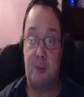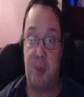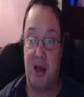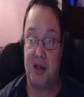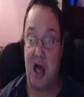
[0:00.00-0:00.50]

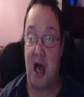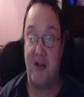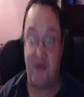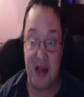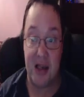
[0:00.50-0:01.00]
But I
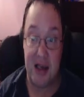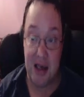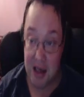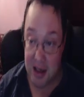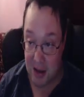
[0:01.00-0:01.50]
think,
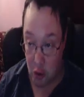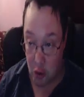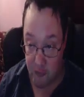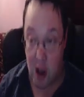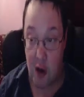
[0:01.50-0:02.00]

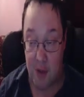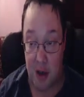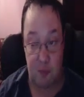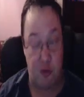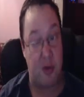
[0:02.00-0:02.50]
although
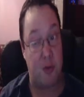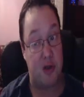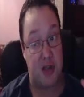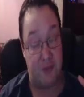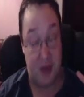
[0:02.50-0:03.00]
there probably
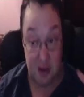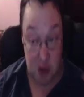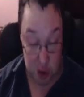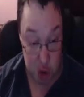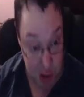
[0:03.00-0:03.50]
wasn't anything
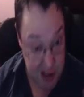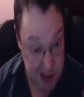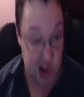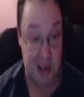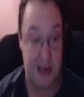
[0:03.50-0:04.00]

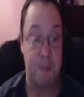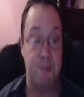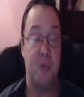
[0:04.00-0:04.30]
contractually